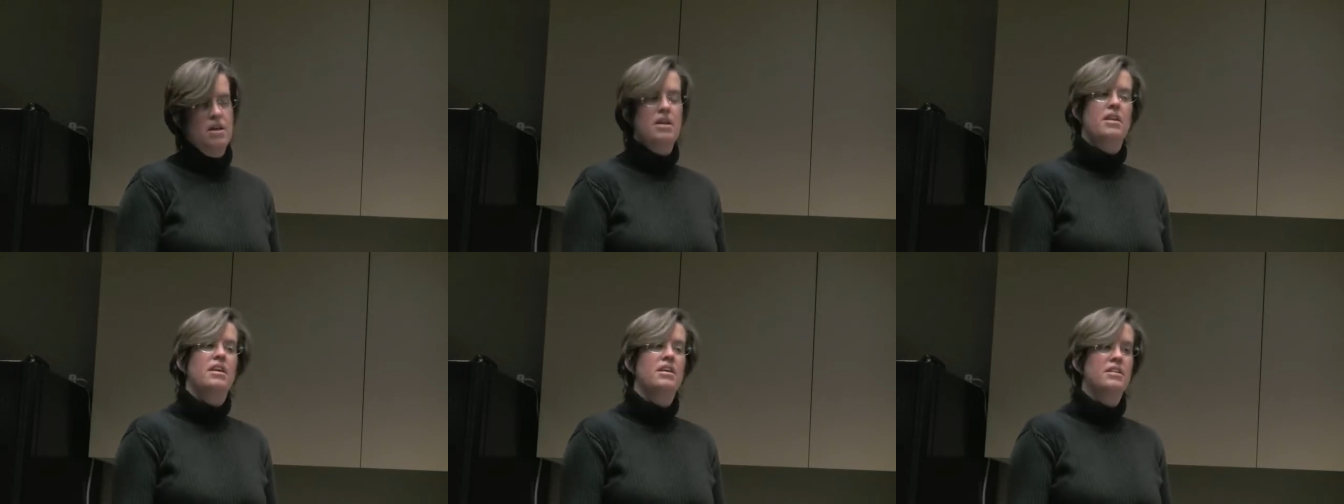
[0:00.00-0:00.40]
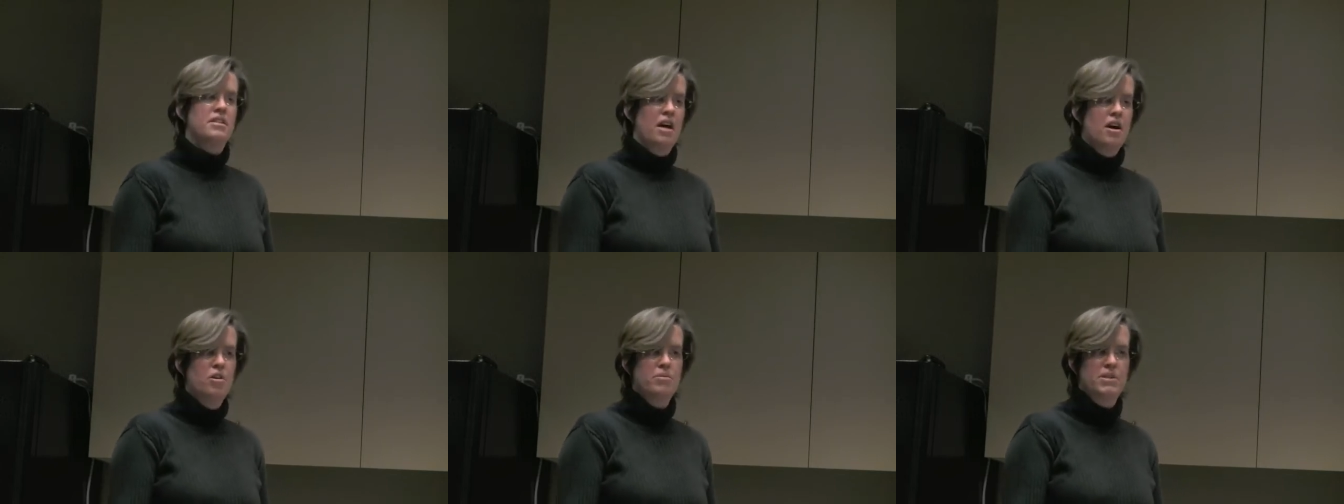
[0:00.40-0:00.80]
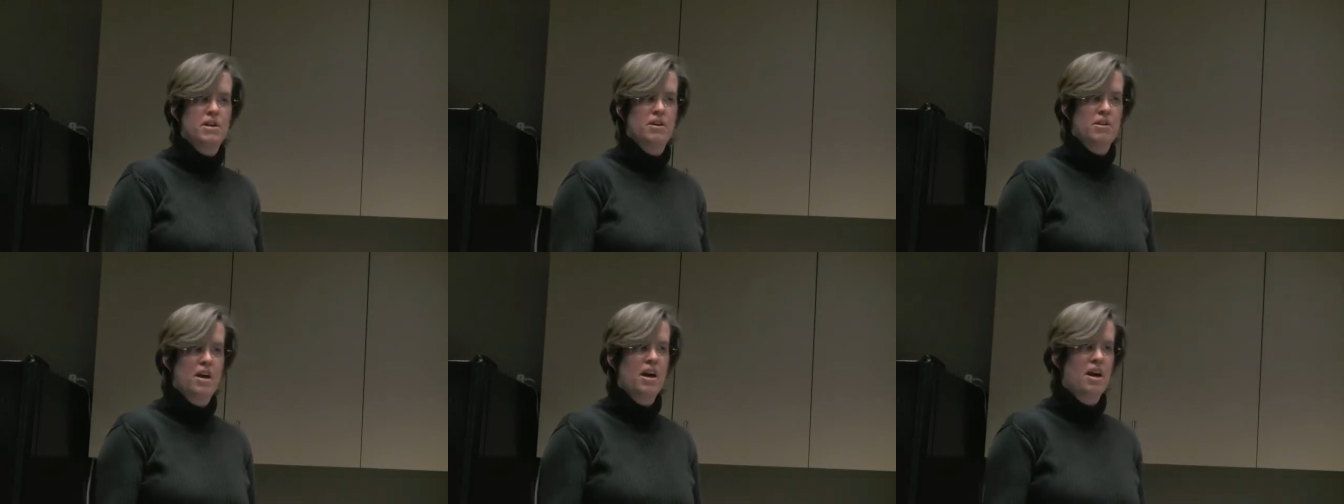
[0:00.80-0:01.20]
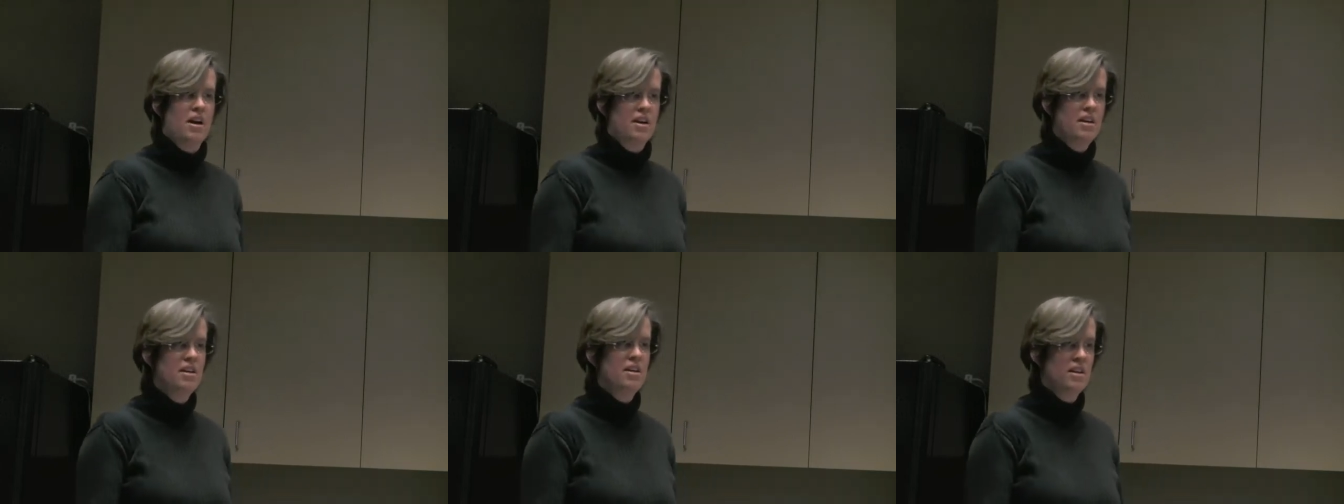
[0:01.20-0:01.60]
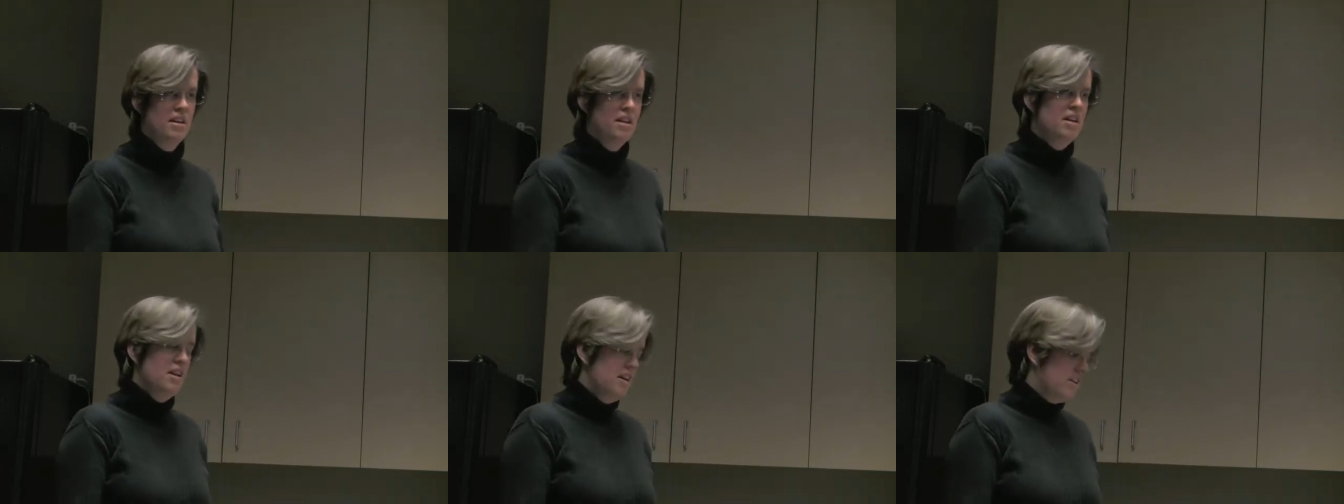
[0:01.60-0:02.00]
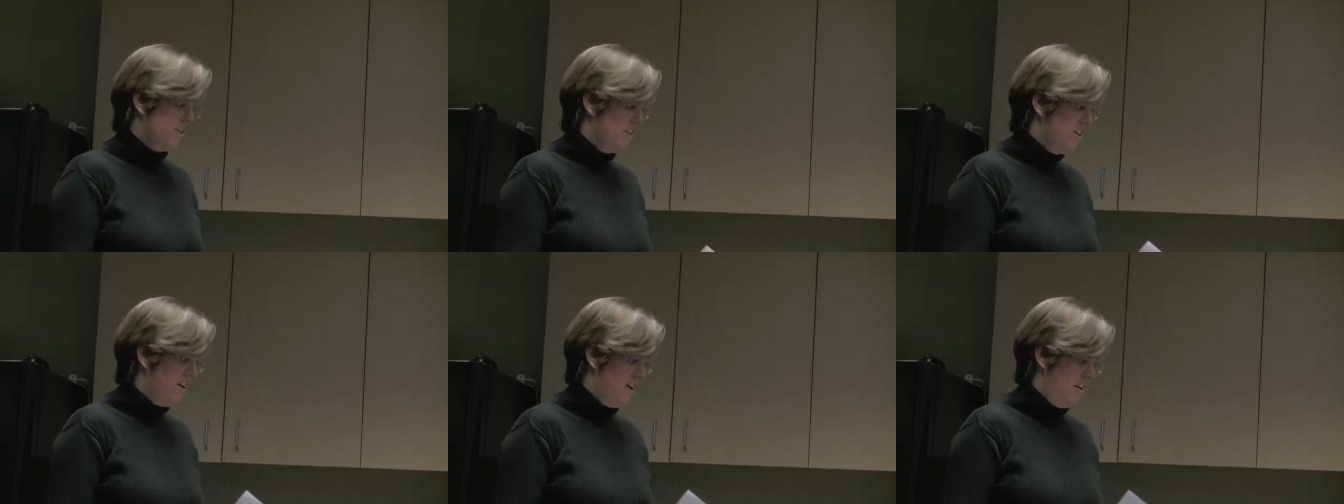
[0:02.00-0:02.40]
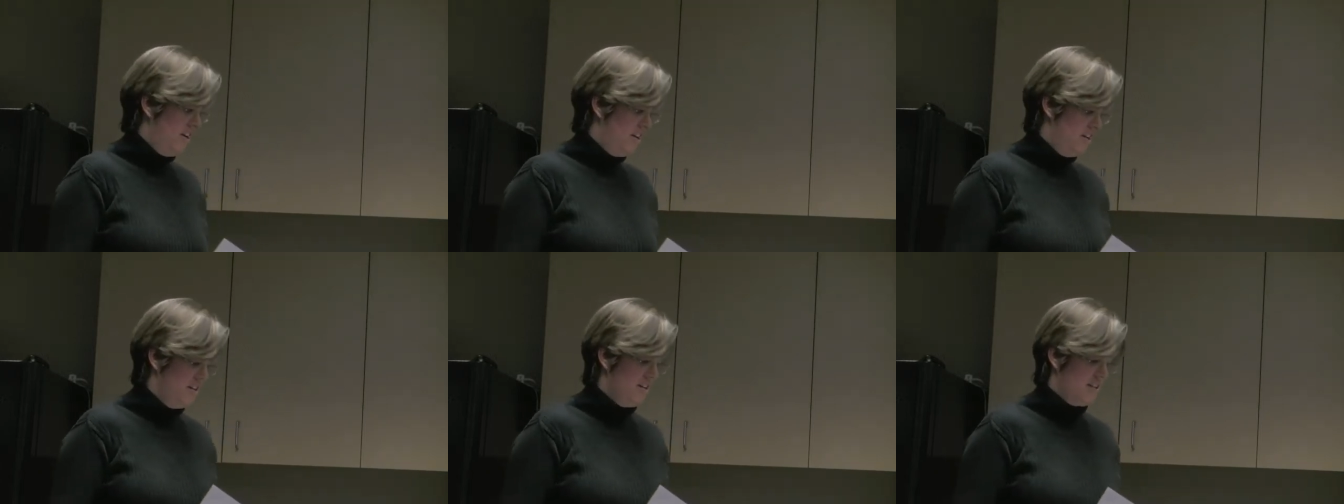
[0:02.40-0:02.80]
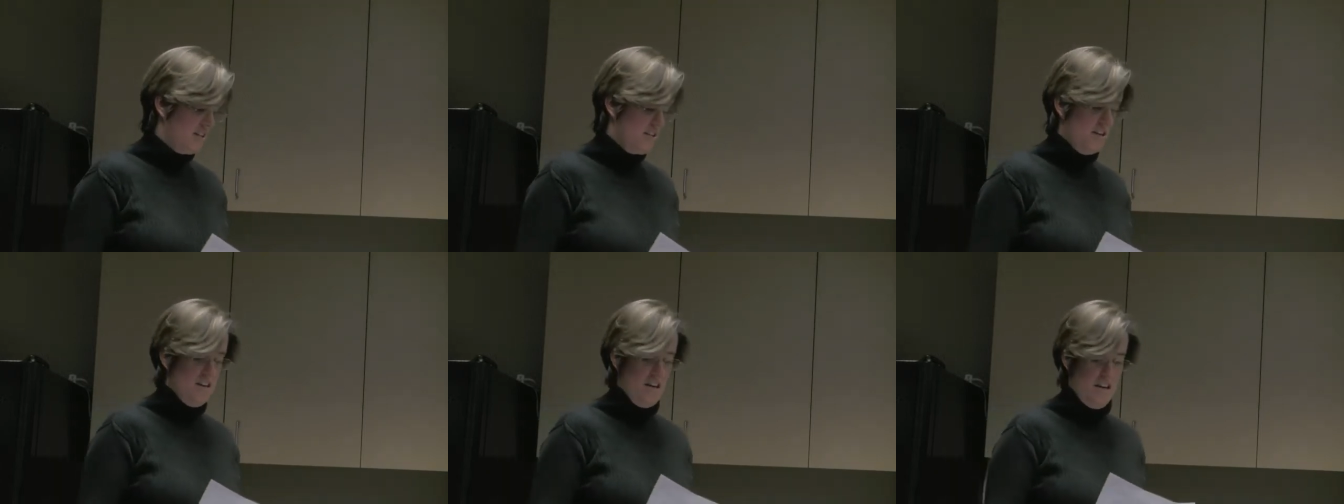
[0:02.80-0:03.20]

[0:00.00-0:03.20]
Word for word: It is, I hope so, yeah. Good.